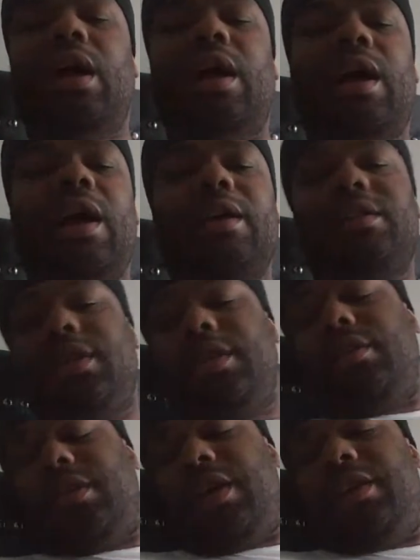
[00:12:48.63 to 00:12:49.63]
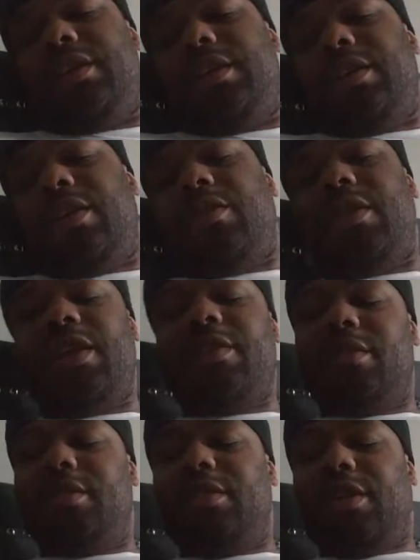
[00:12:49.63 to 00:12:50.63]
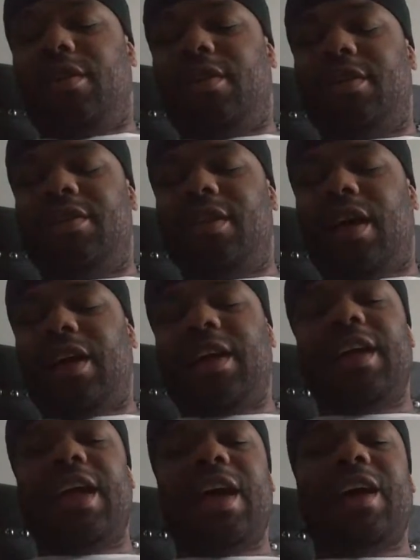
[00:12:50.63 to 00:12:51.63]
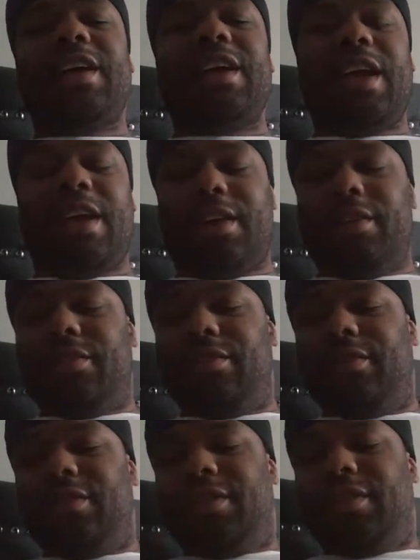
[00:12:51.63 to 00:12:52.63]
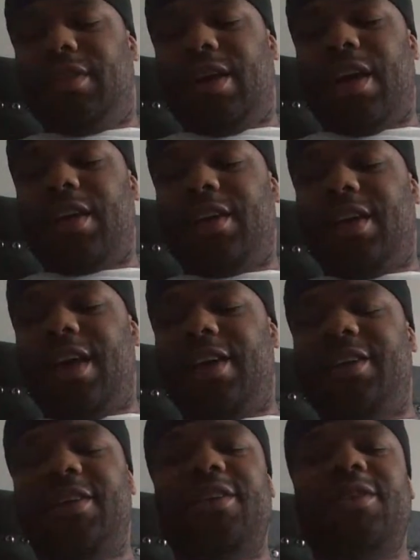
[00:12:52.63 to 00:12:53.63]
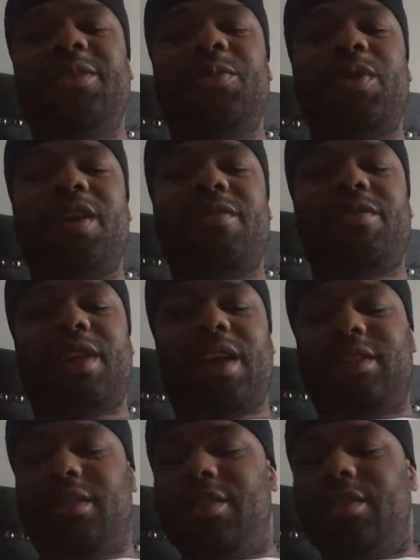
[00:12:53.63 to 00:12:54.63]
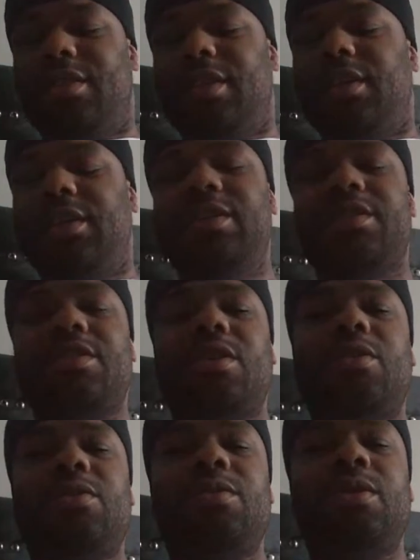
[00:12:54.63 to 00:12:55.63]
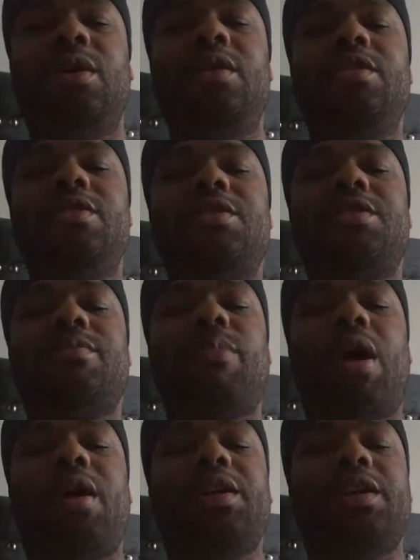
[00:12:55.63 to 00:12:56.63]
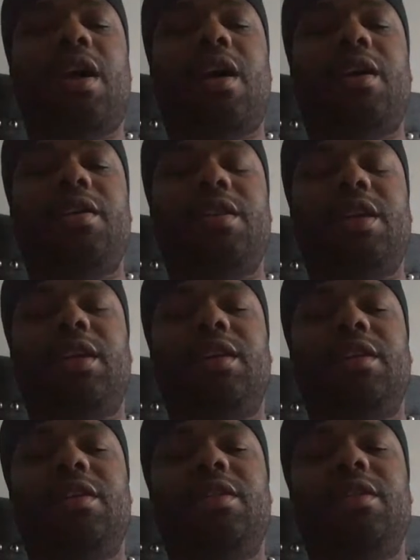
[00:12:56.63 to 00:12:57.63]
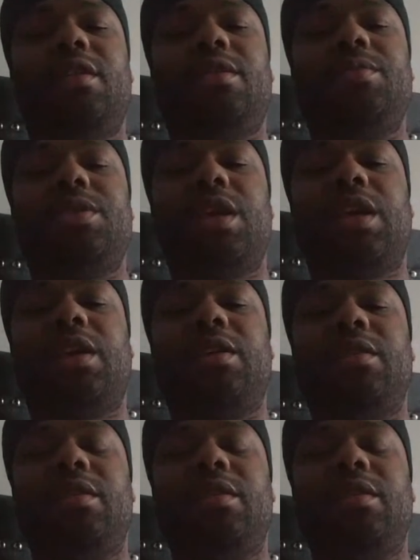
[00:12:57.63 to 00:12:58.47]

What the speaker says: I can tell I get hate. I get hated on or whatever, like this nigga, this old smarty art nigga, you know what I'm saying?